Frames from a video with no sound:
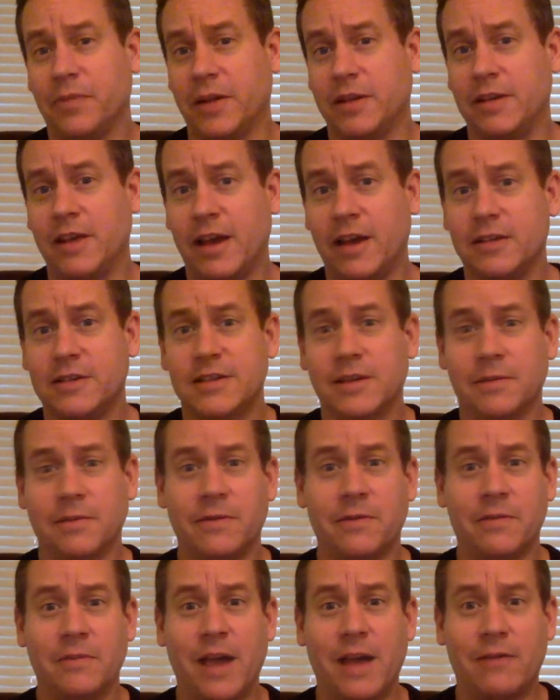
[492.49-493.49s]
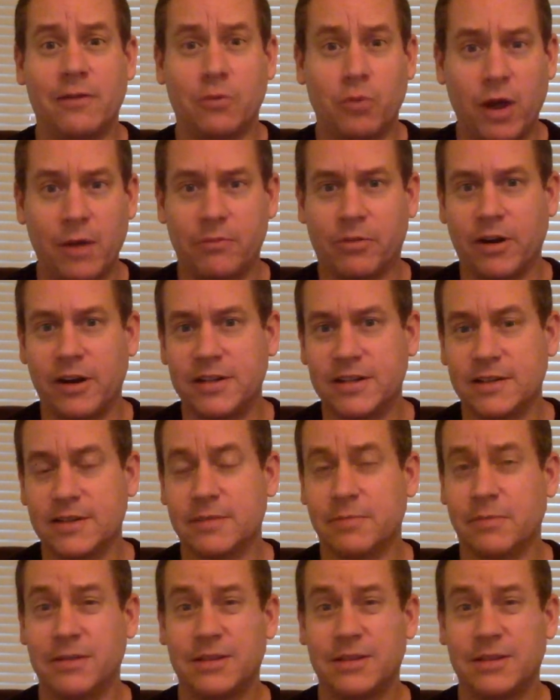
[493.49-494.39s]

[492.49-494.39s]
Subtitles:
again, some of them have a web presence.